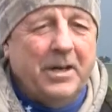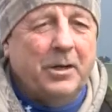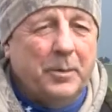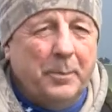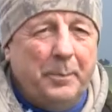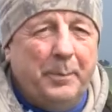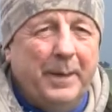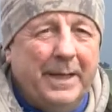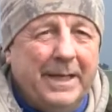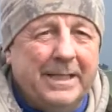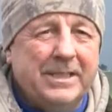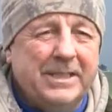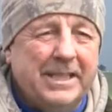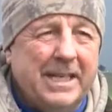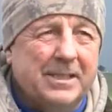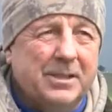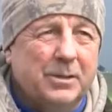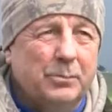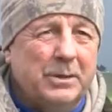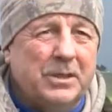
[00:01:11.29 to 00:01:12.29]
a good place,
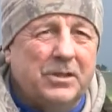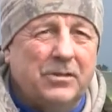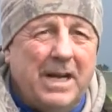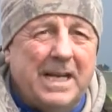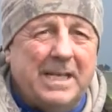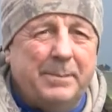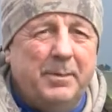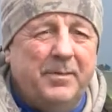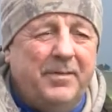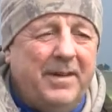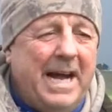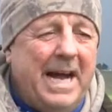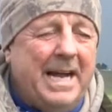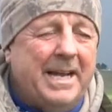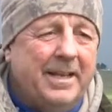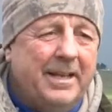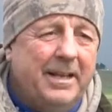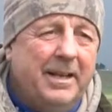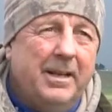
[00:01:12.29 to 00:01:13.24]
yes, and we try to provide